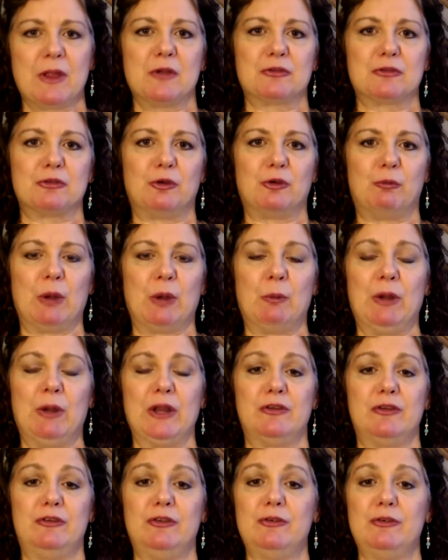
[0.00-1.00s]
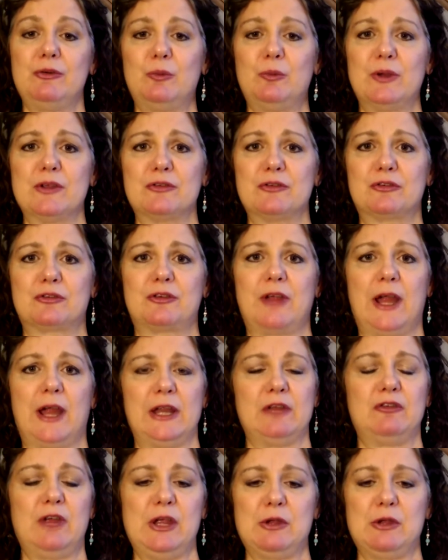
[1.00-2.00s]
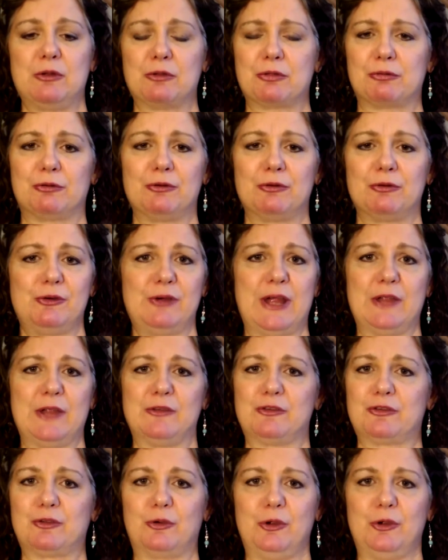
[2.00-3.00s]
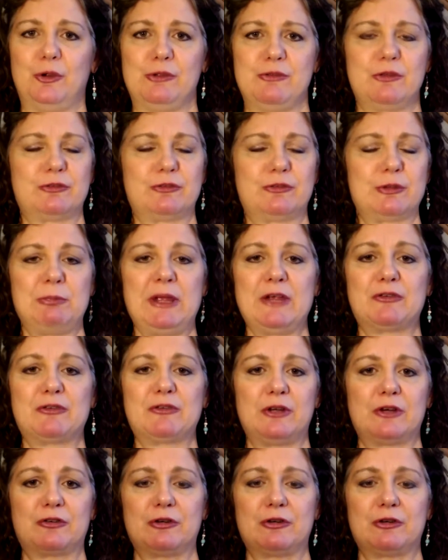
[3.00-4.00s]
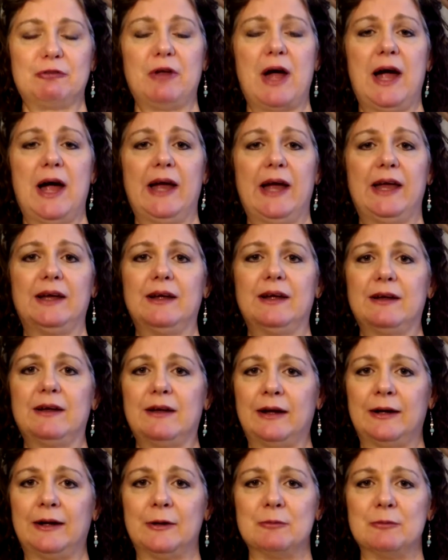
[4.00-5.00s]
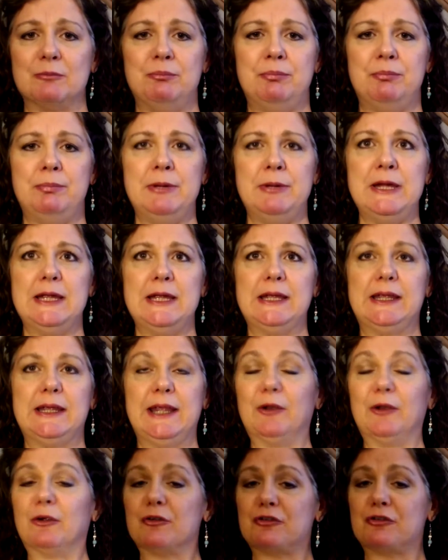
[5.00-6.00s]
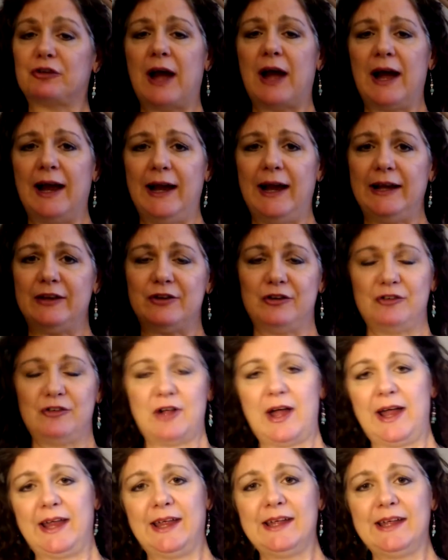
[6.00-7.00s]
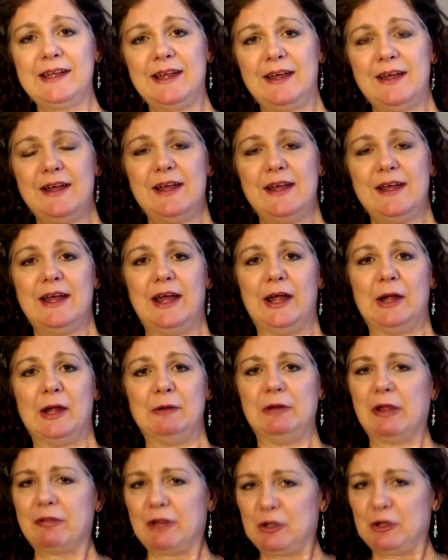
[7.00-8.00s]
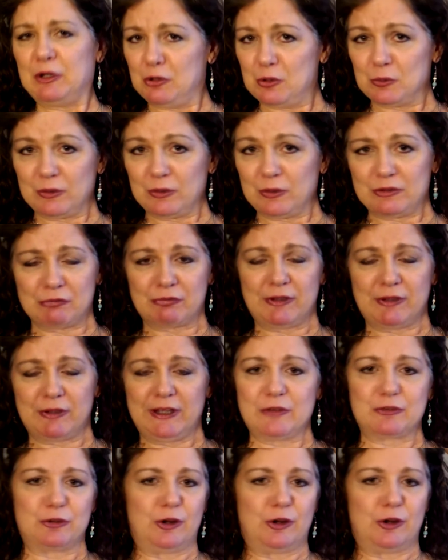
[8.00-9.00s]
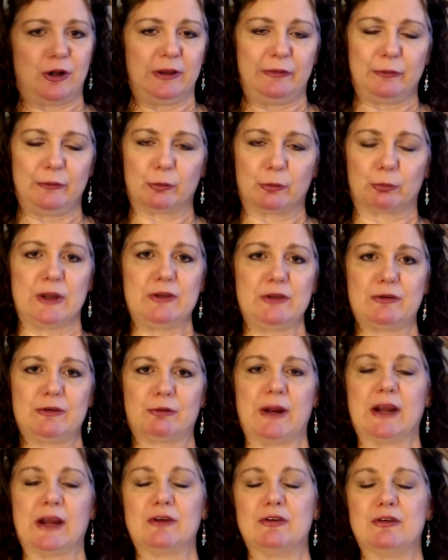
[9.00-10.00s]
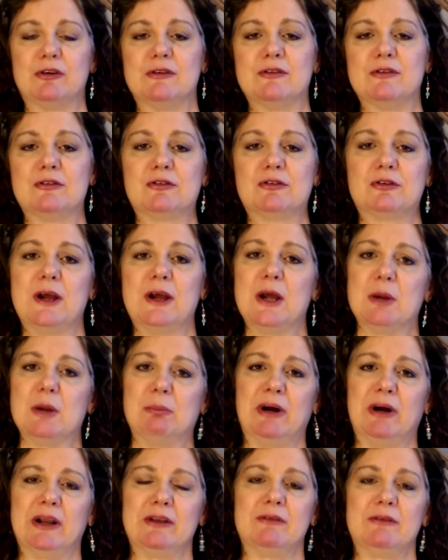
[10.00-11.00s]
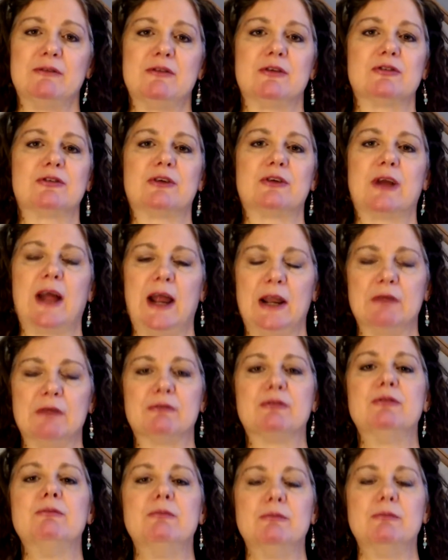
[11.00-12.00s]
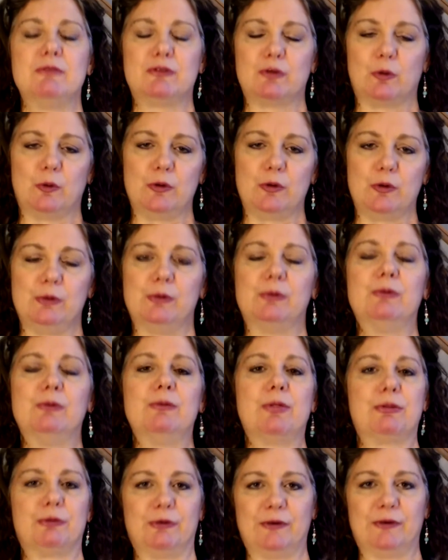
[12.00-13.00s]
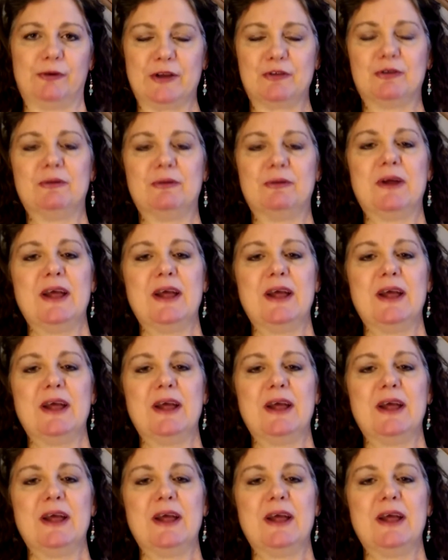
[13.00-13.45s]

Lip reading: So what I wanted to do was kind of take you through and show you just the basics of dyeing, a beginner's guide to dyeing. Nothing new or different, it's all in the RIT directions, but just kind of show you through it.